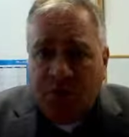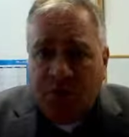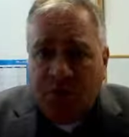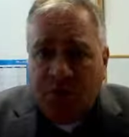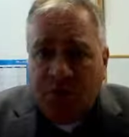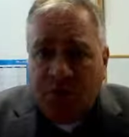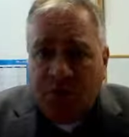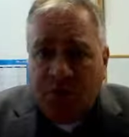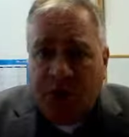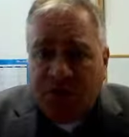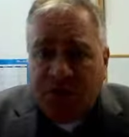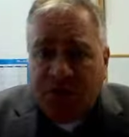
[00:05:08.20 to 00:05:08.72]

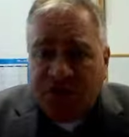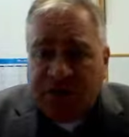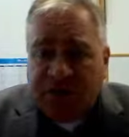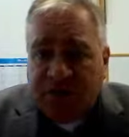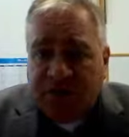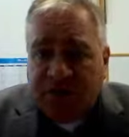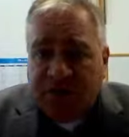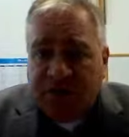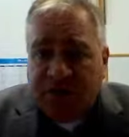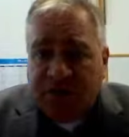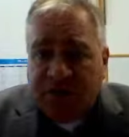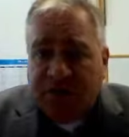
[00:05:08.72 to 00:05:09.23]
our
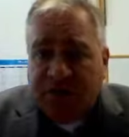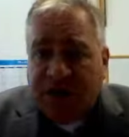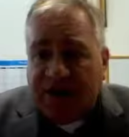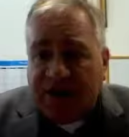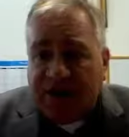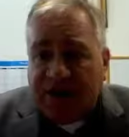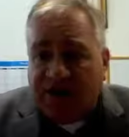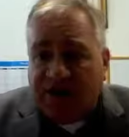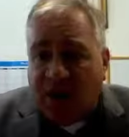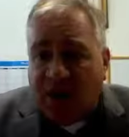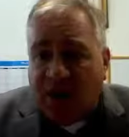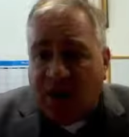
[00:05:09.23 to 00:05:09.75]

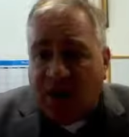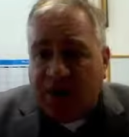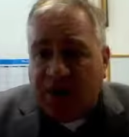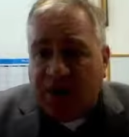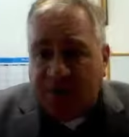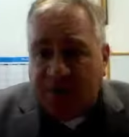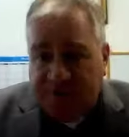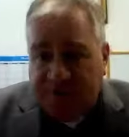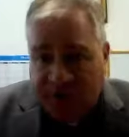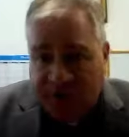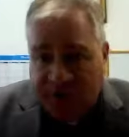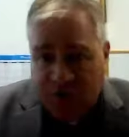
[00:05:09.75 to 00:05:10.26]
stereotypes often
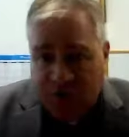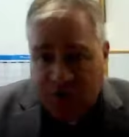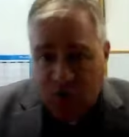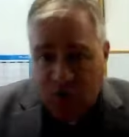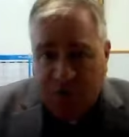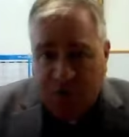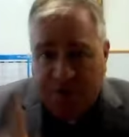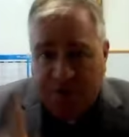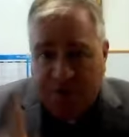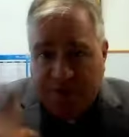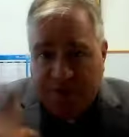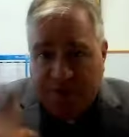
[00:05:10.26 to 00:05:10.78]
affect who
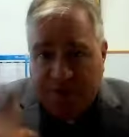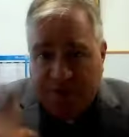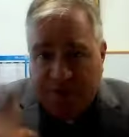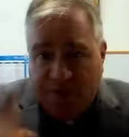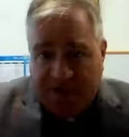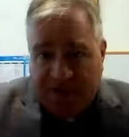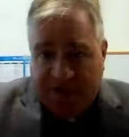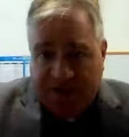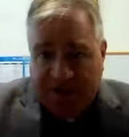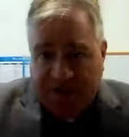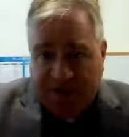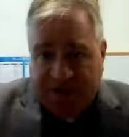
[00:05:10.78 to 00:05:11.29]
we
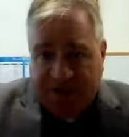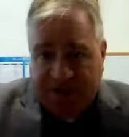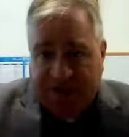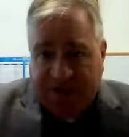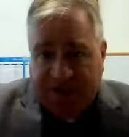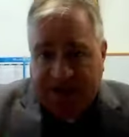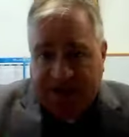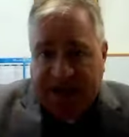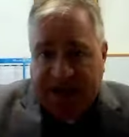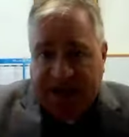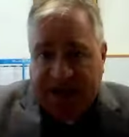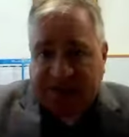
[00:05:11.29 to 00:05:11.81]
point to and
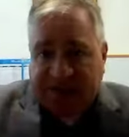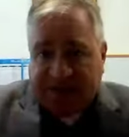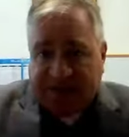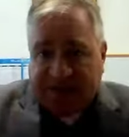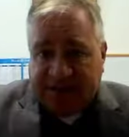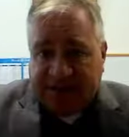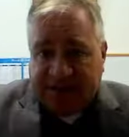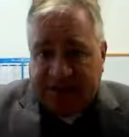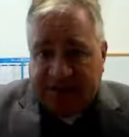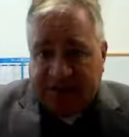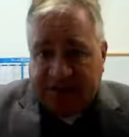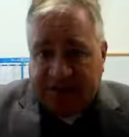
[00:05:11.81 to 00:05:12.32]
say, that's a
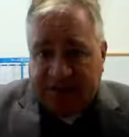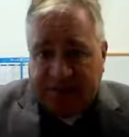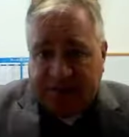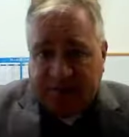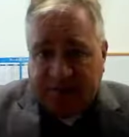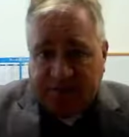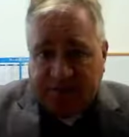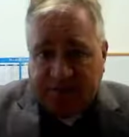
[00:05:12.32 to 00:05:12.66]
leader,